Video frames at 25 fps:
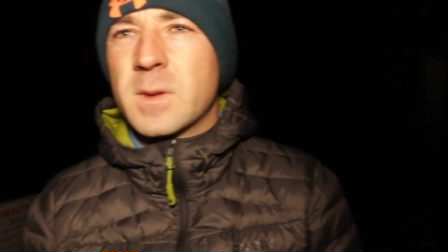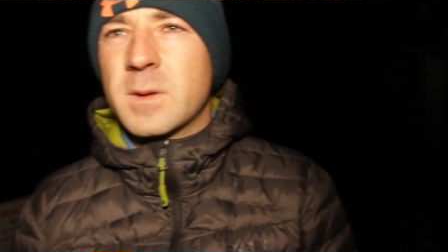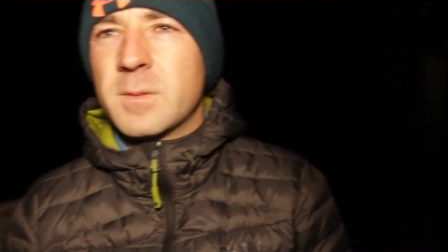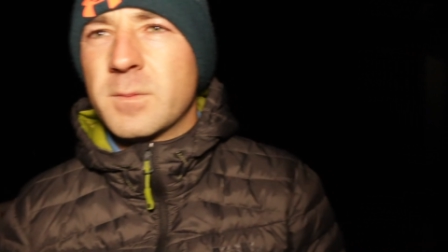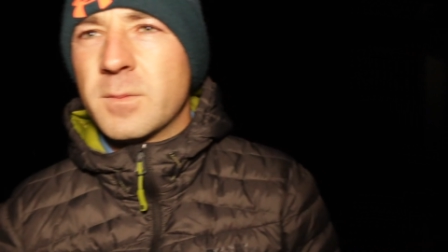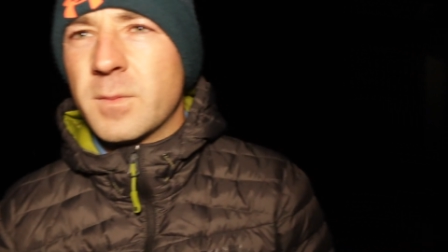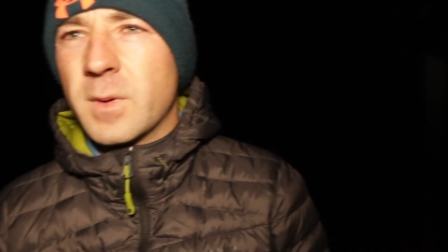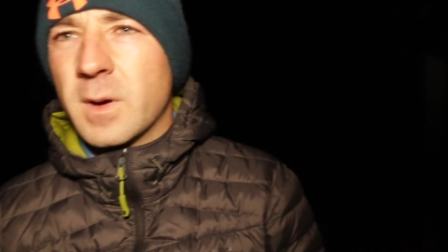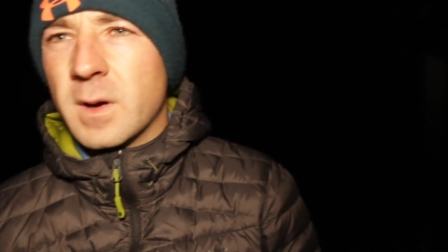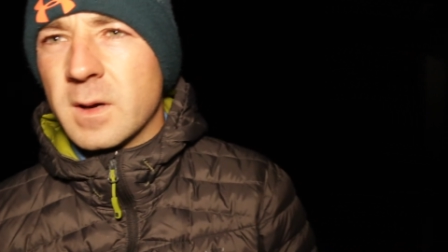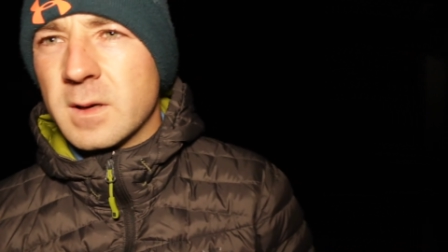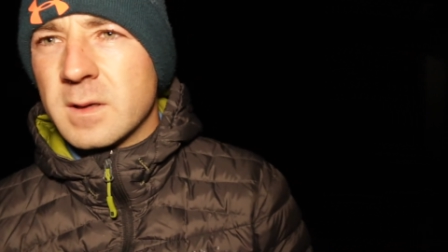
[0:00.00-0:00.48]

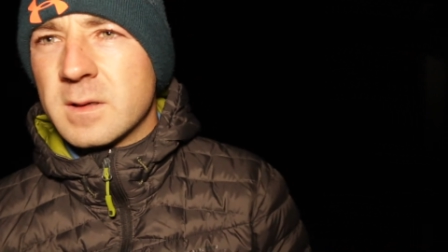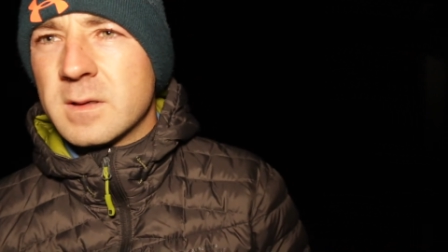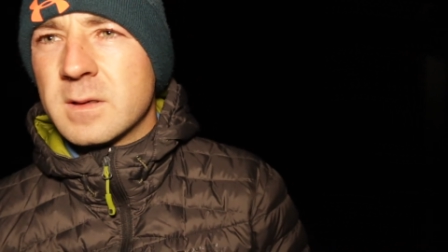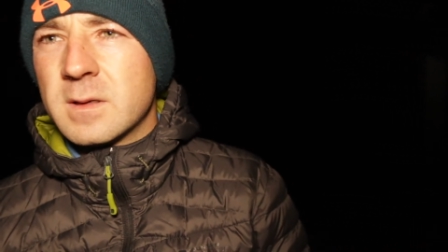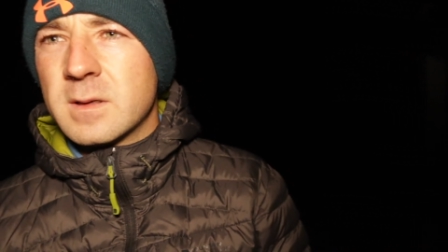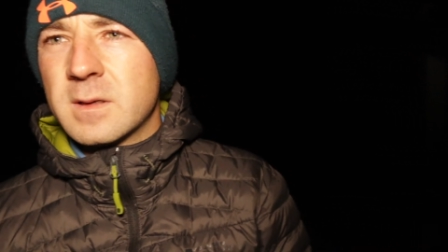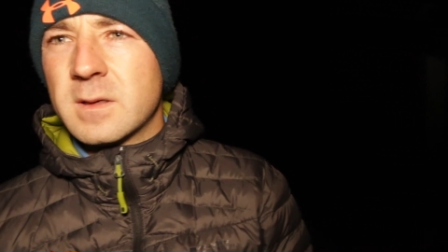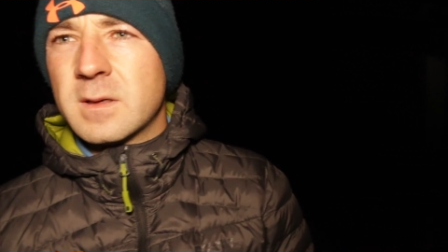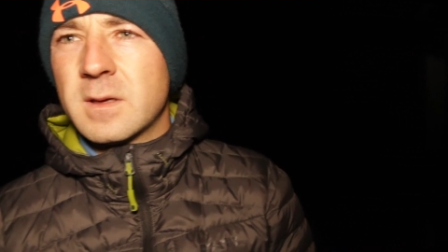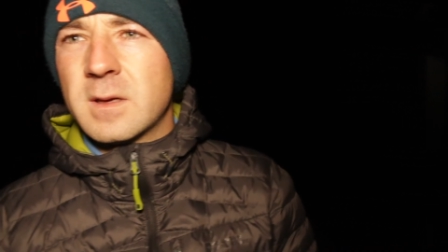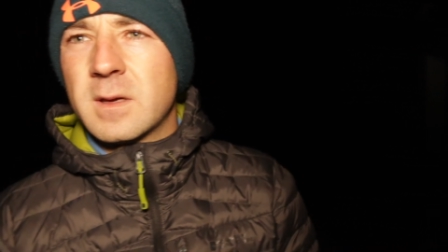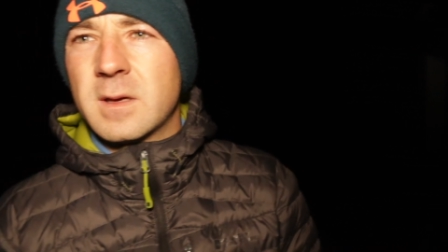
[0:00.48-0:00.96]
But
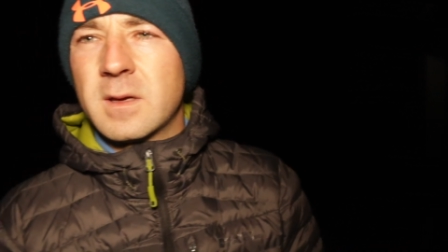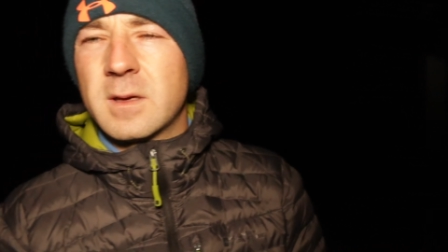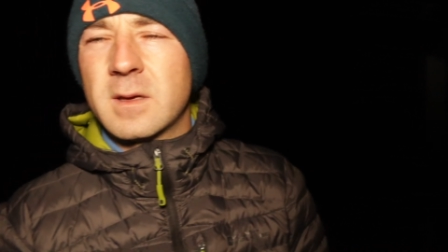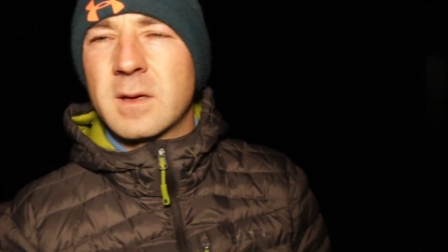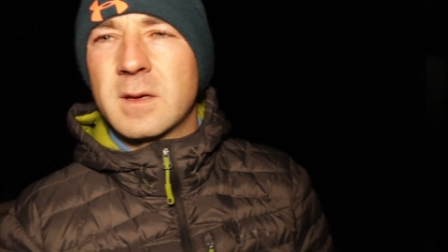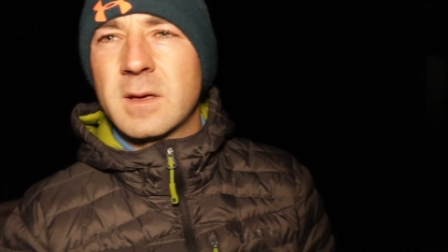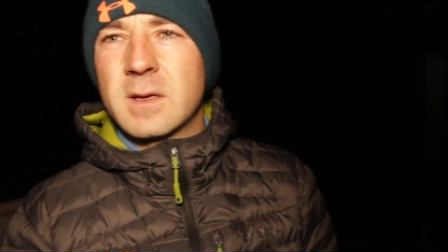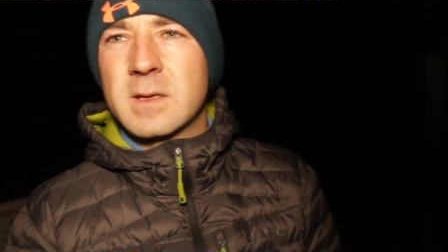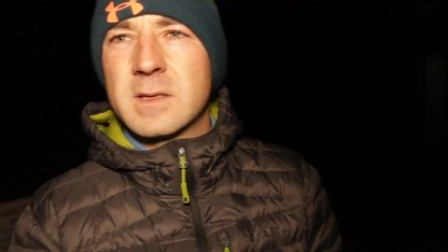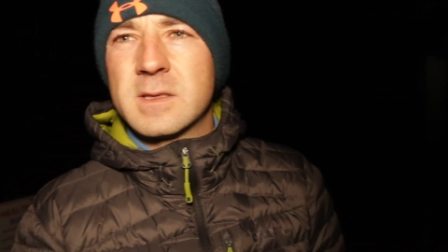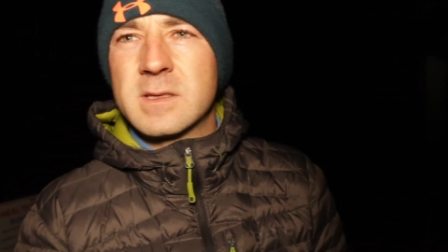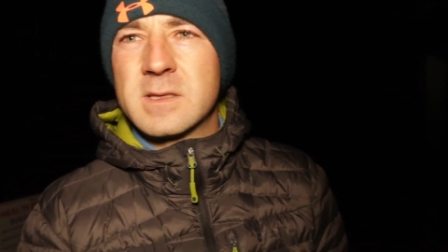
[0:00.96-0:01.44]

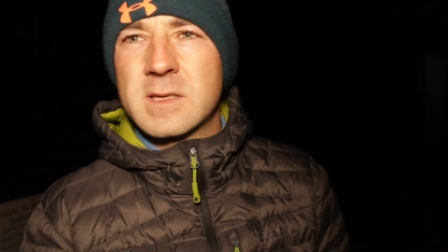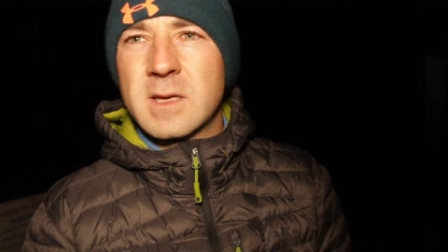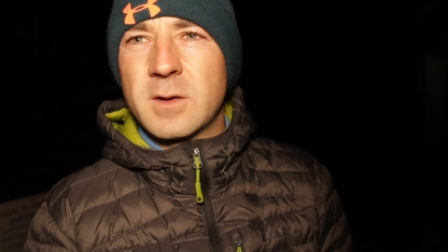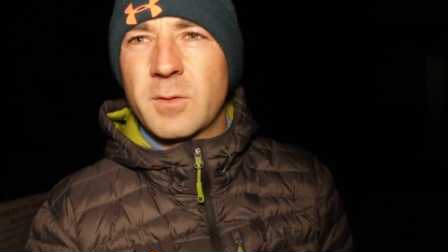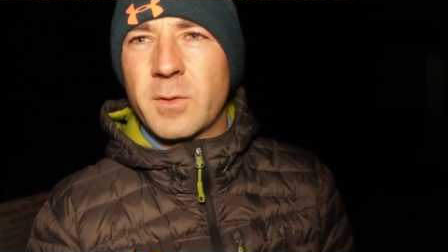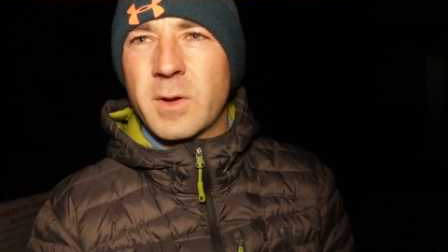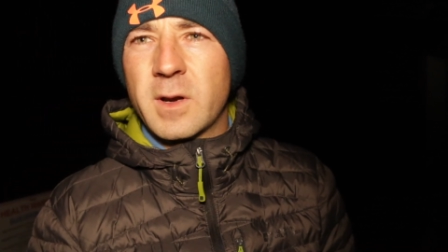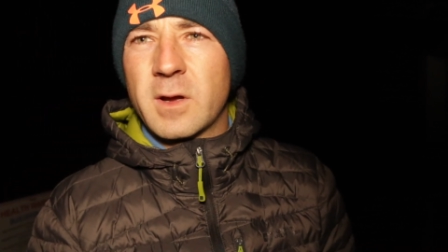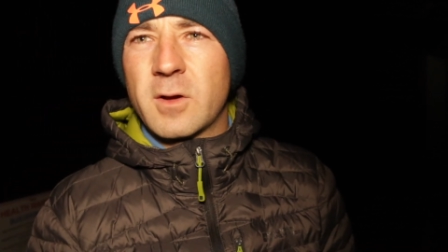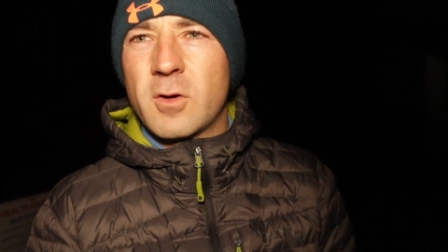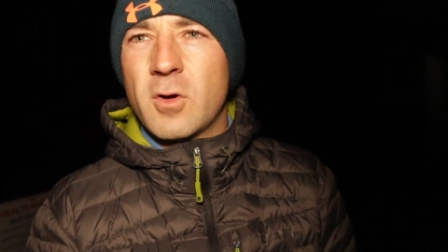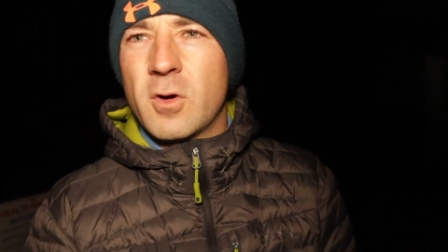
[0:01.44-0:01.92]
as I say,
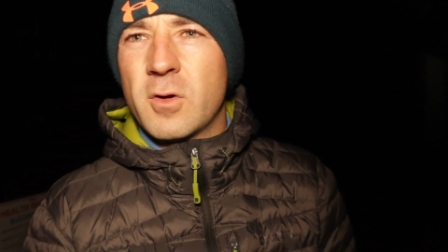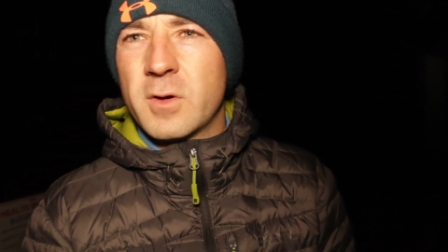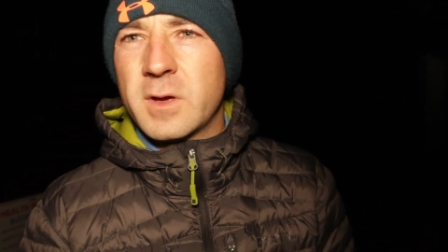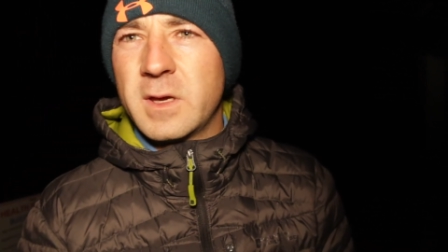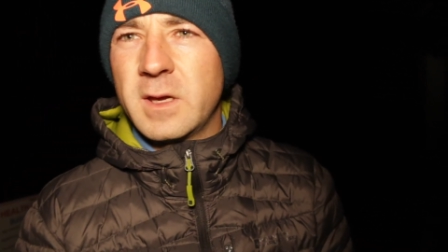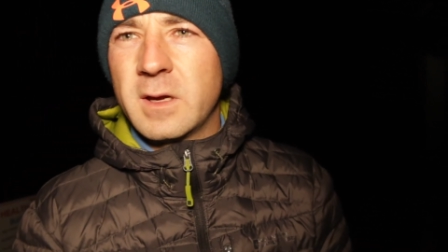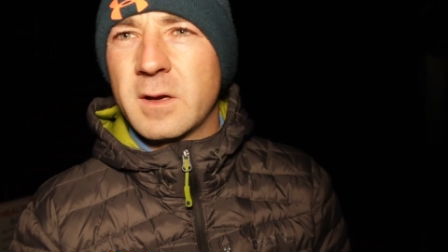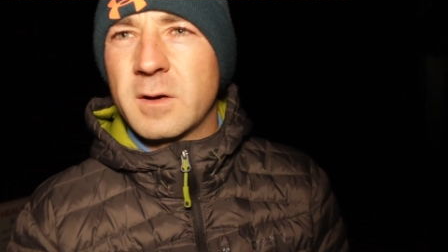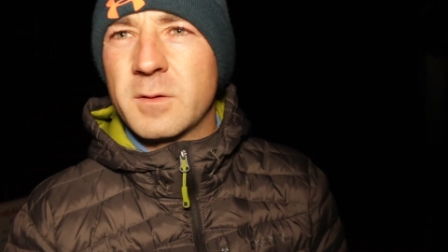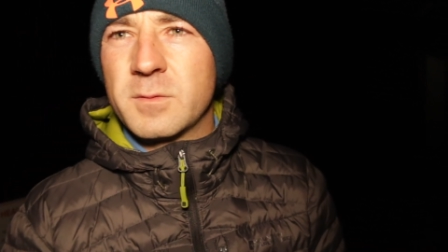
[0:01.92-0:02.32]
when I got here,